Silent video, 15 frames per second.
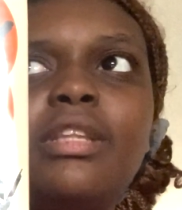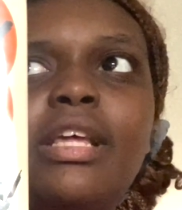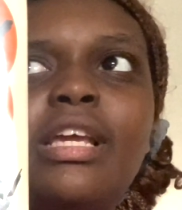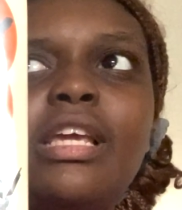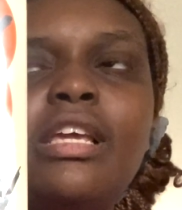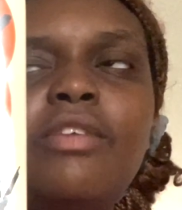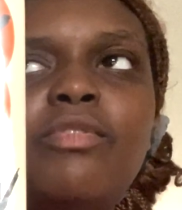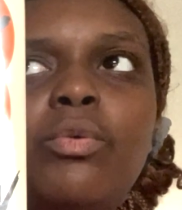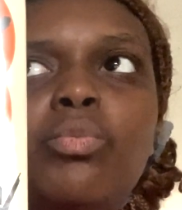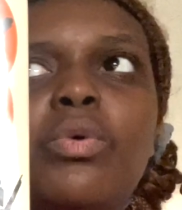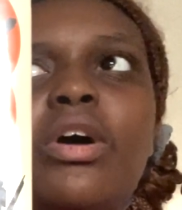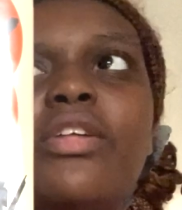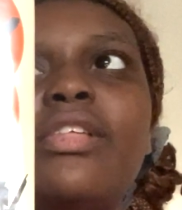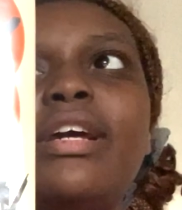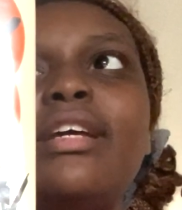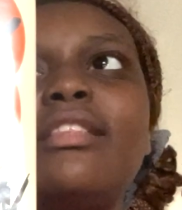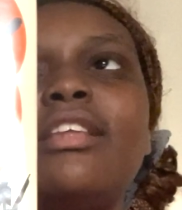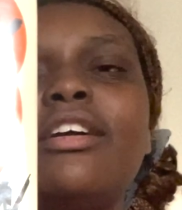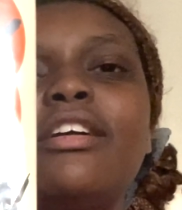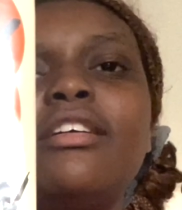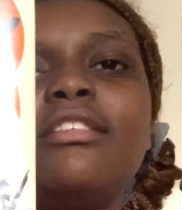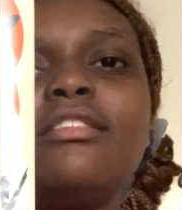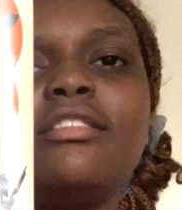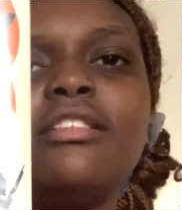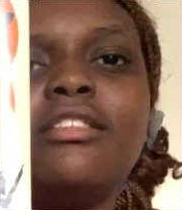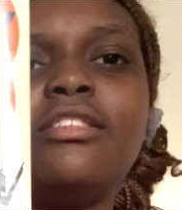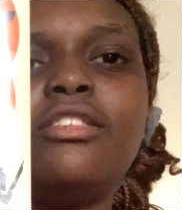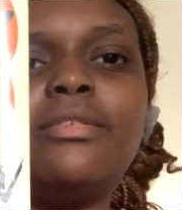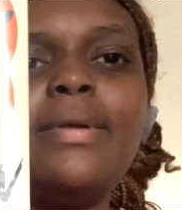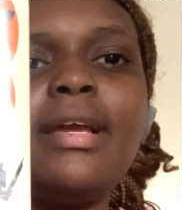like even while like they're
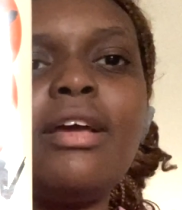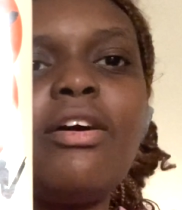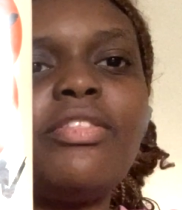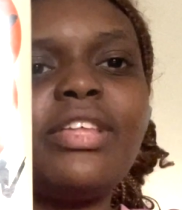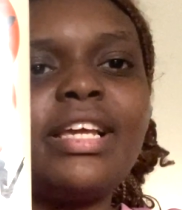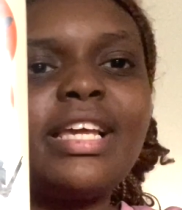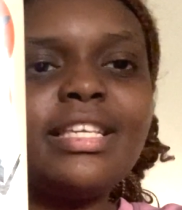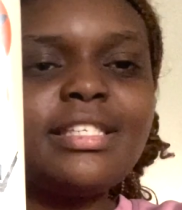doing all the